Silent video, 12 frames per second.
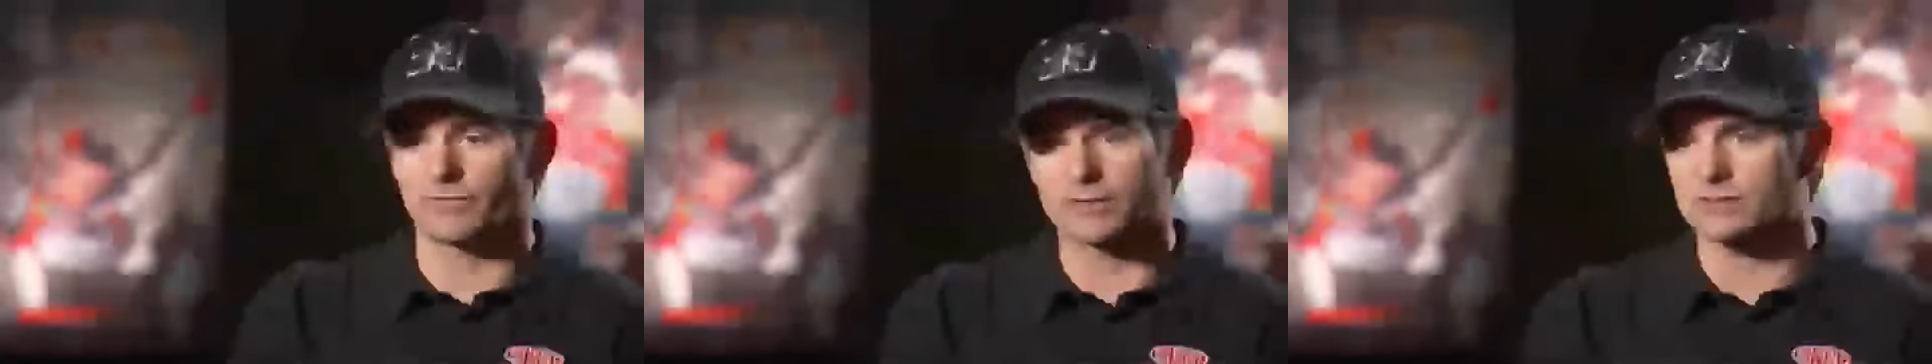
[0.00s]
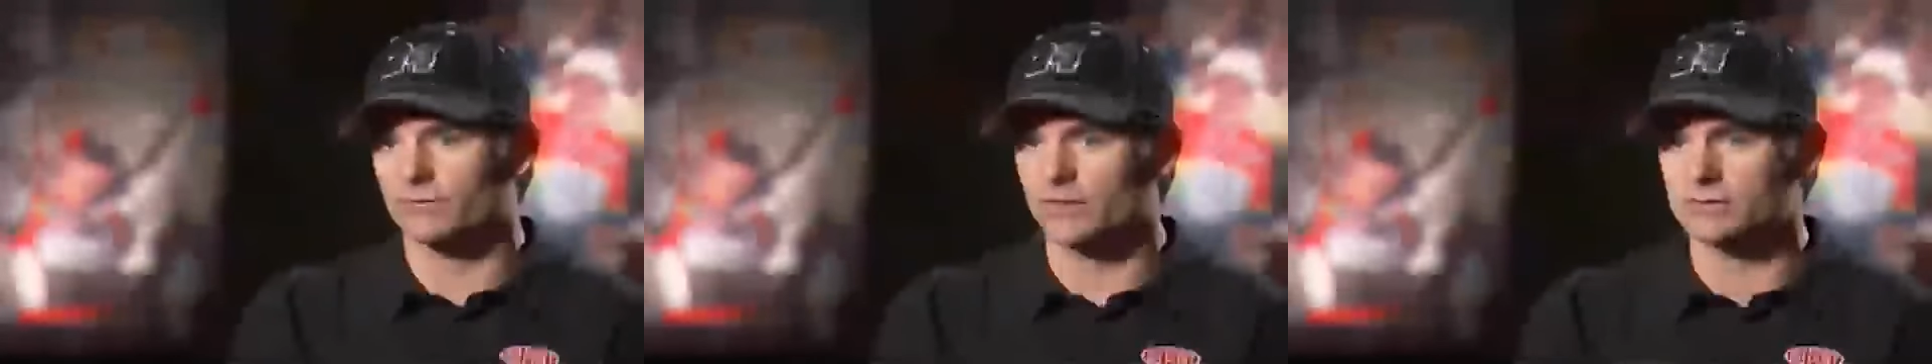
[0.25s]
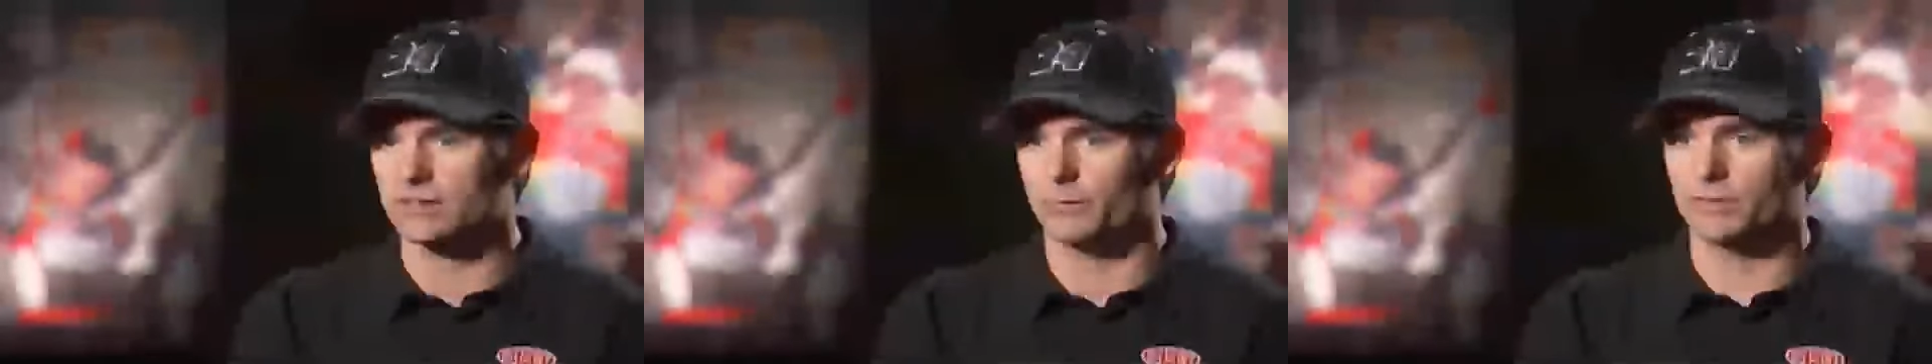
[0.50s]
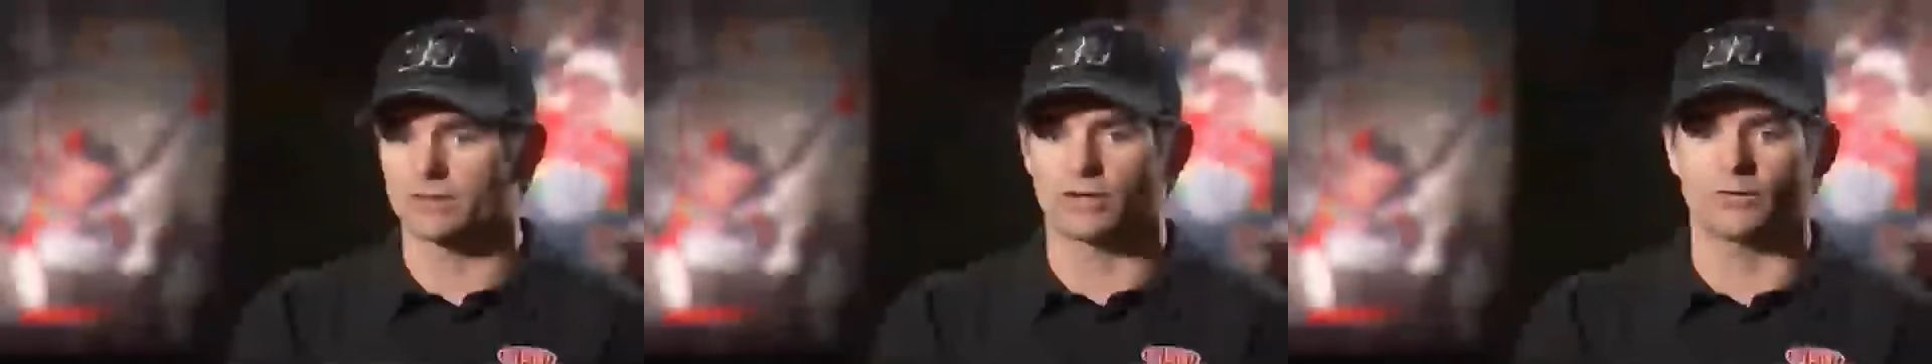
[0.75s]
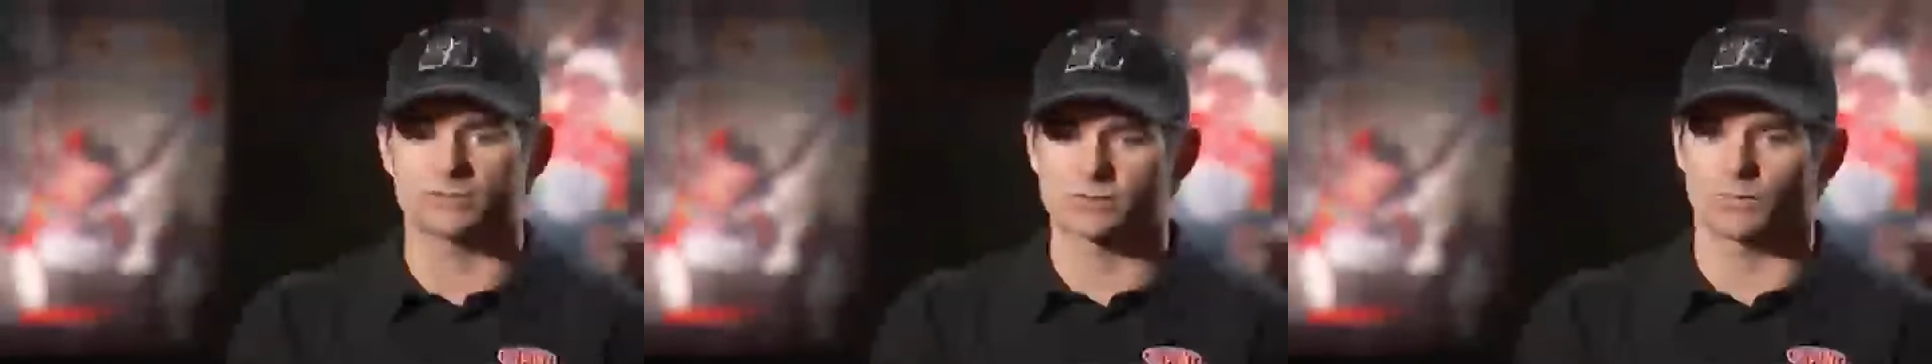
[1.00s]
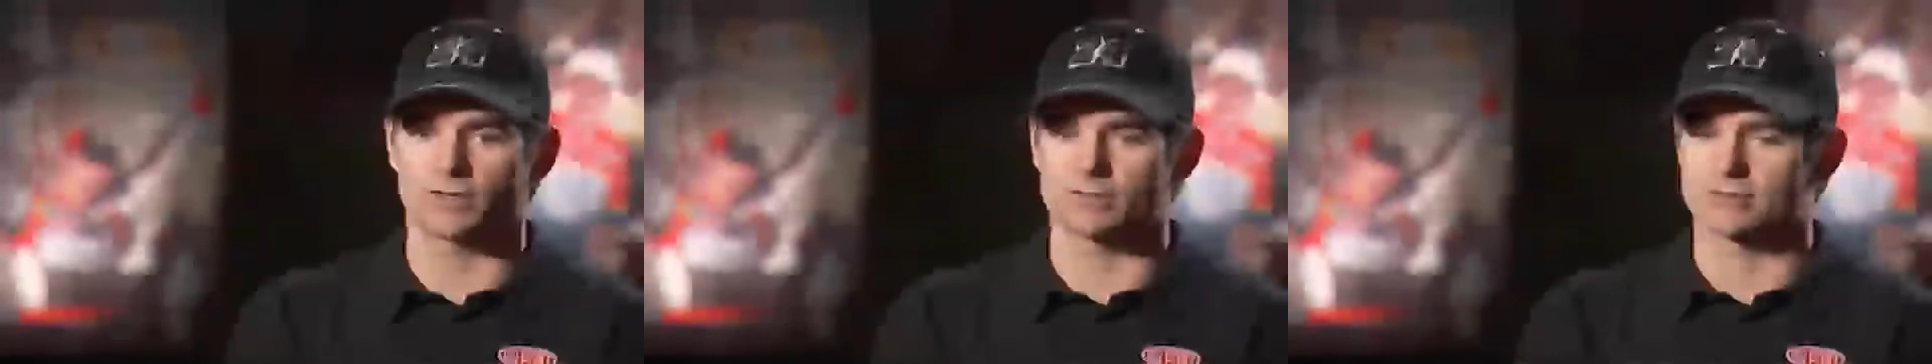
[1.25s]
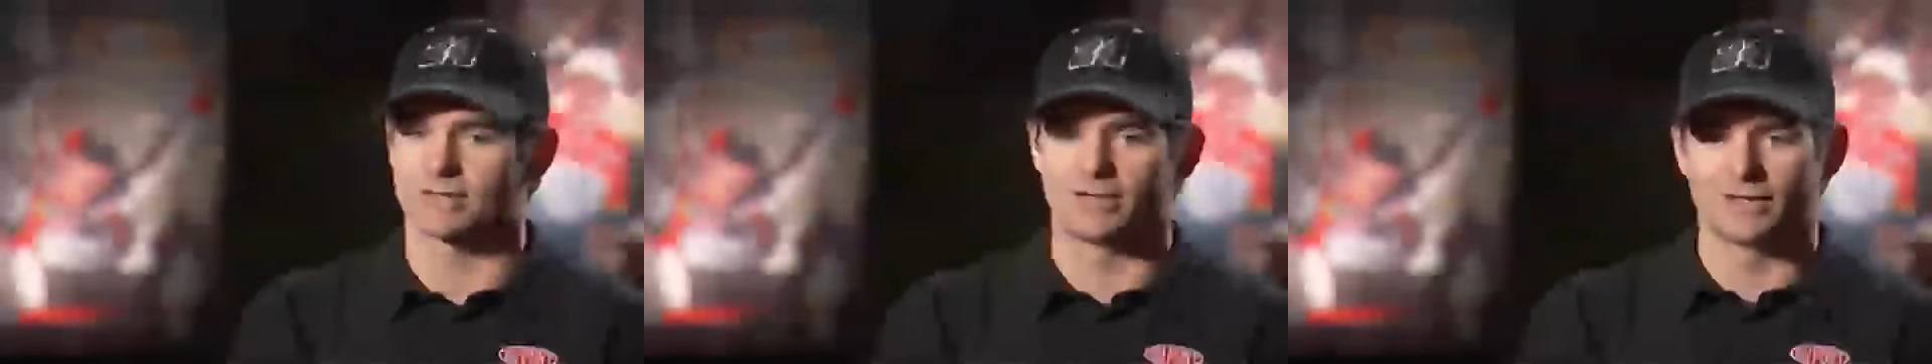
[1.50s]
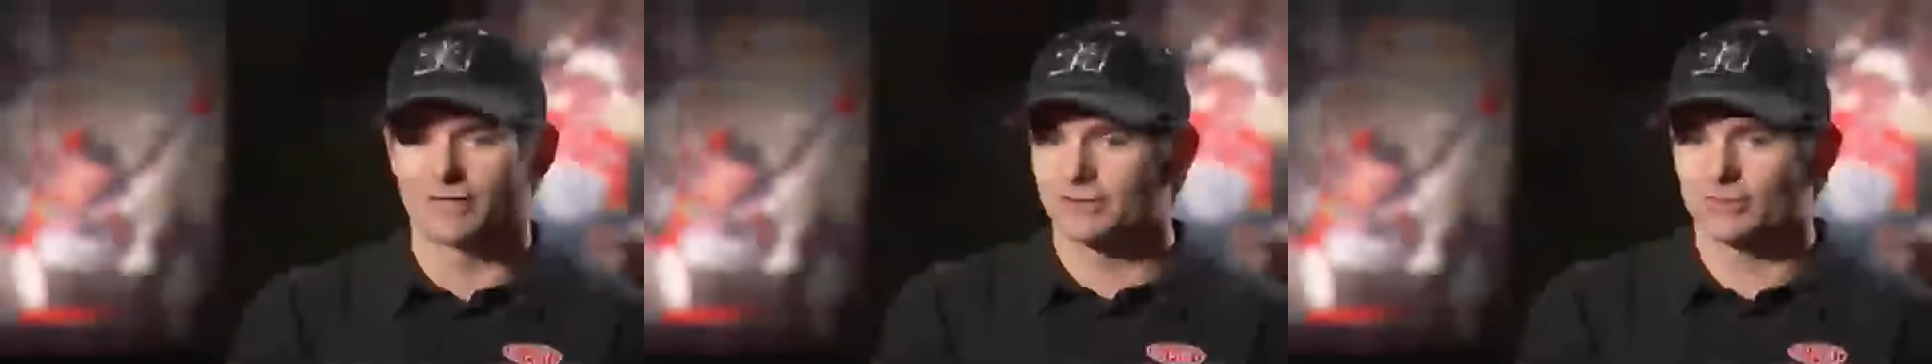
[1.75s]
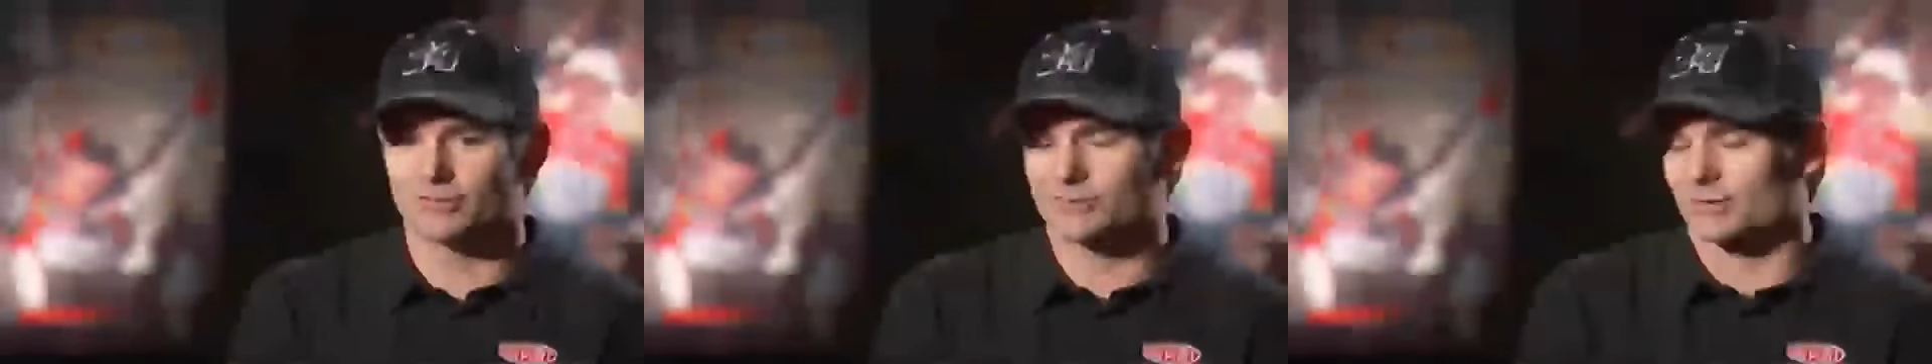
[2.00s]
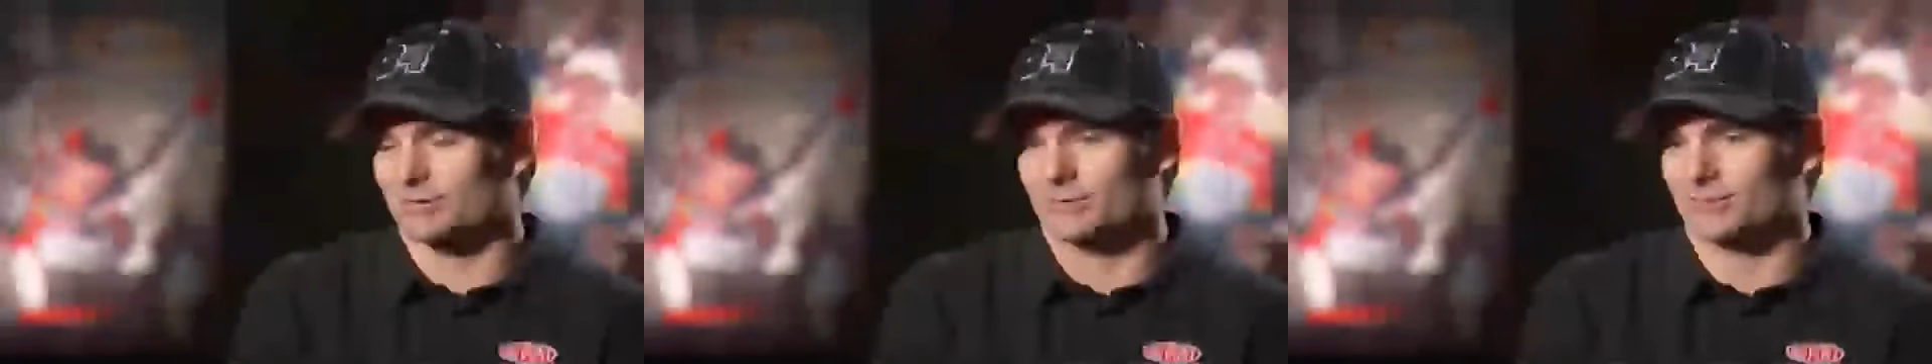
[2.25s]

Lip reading: friends of ours that we know, as well as, you know, just